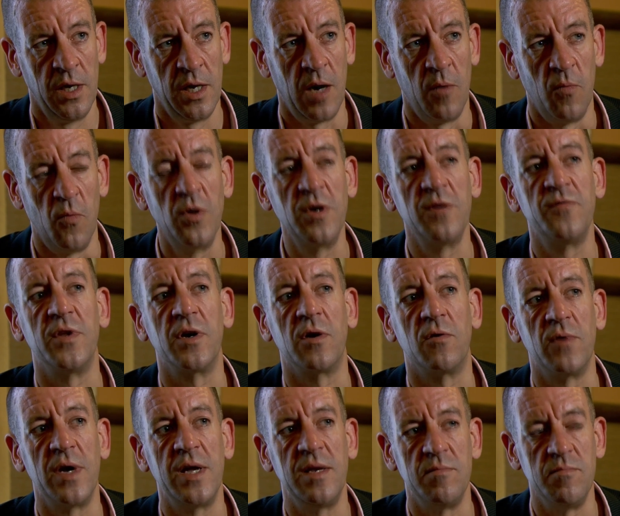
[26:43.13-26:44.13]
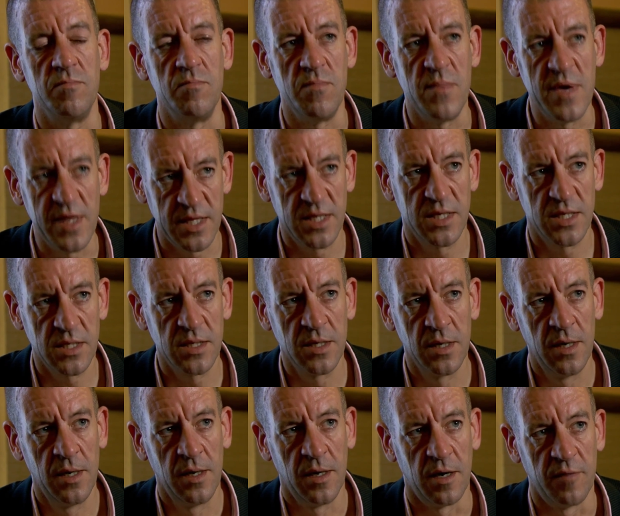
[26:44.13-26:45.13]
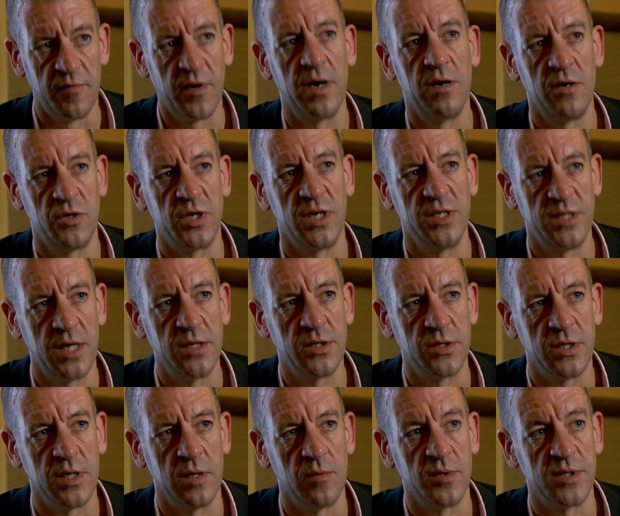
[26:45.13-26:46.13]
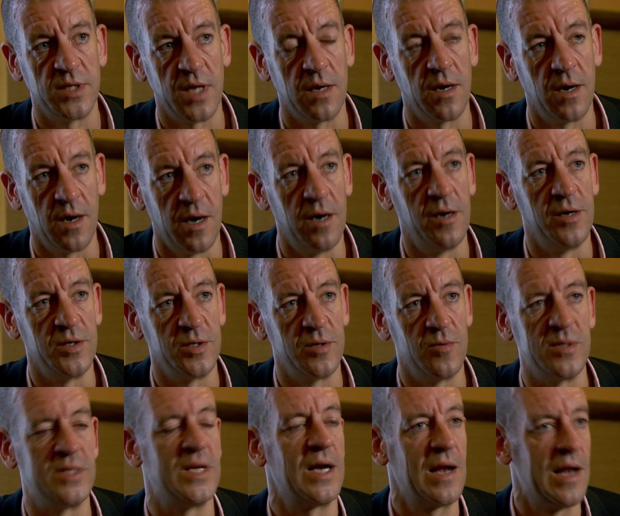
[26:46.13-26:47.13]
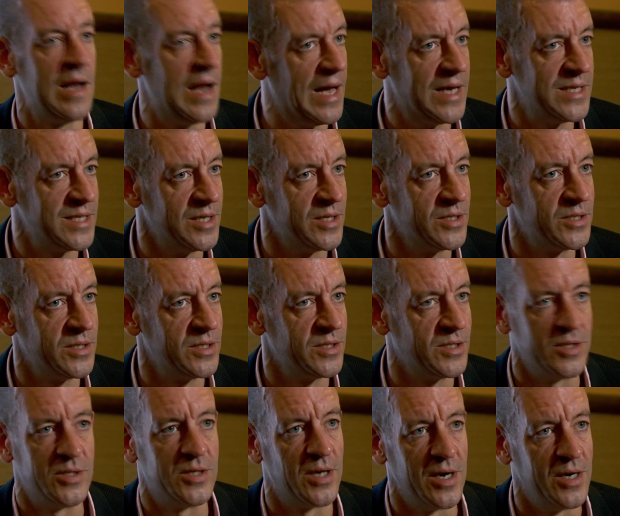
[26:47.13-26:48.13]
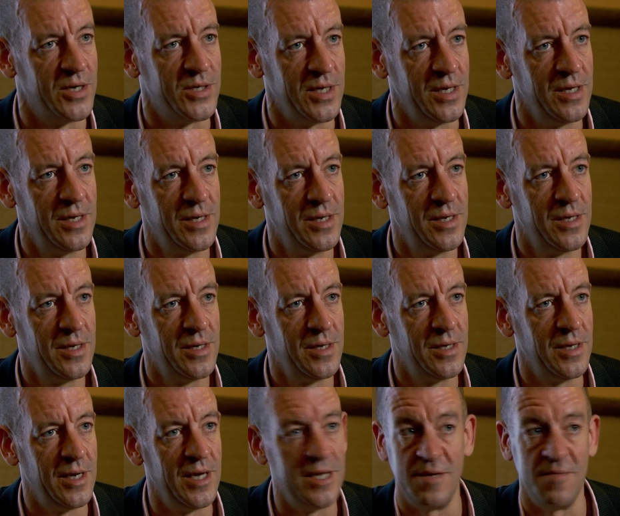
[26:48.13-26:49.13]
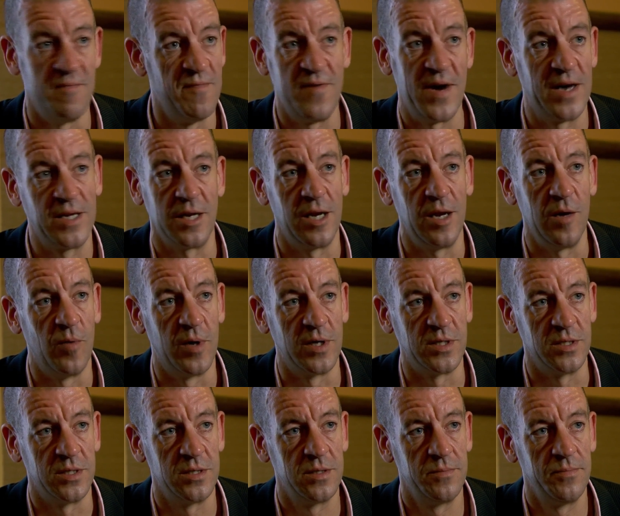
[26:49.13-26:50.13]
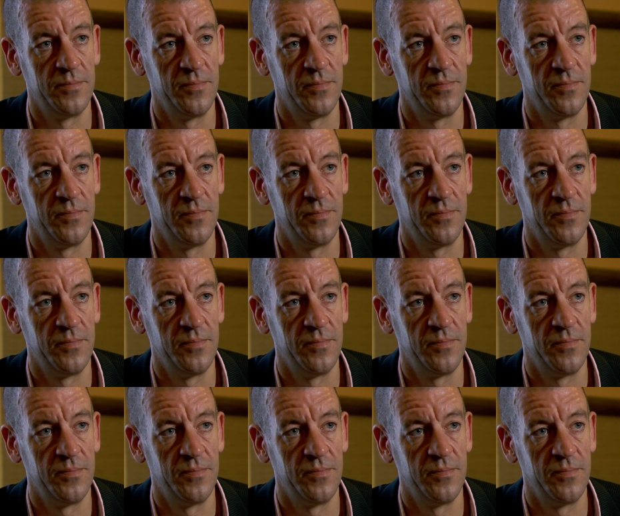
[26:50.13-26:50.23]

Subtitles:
And one of the great myths of Irish identity was that Ireland was a classless society. It emphatically wasn't.